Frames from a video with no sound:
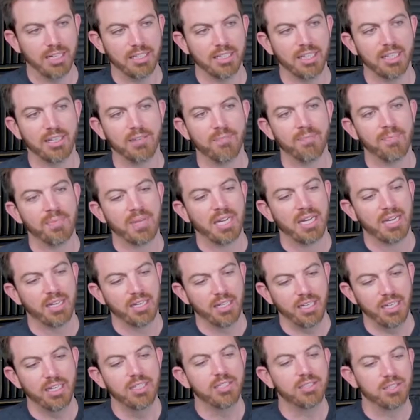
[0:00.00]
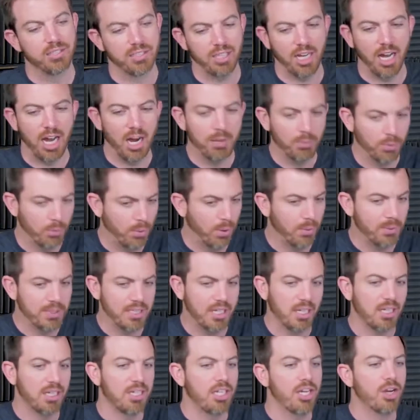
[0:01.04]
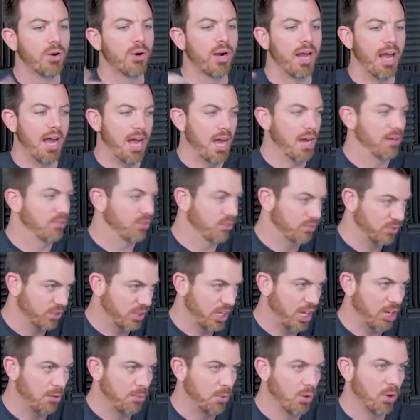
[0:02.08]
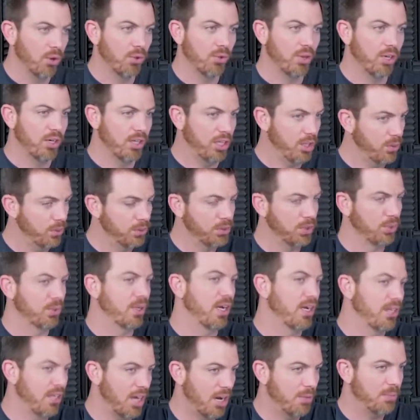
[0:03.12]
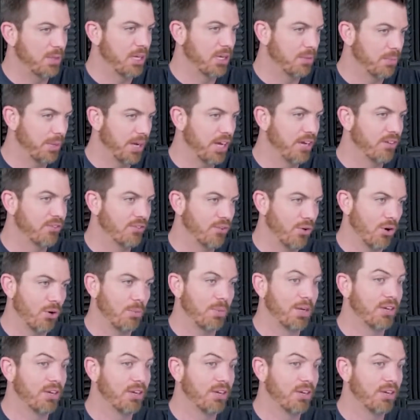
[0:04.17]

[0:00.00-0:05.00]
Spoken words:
And then his time would probably take a year and a half of labor that he was okay not being paid for.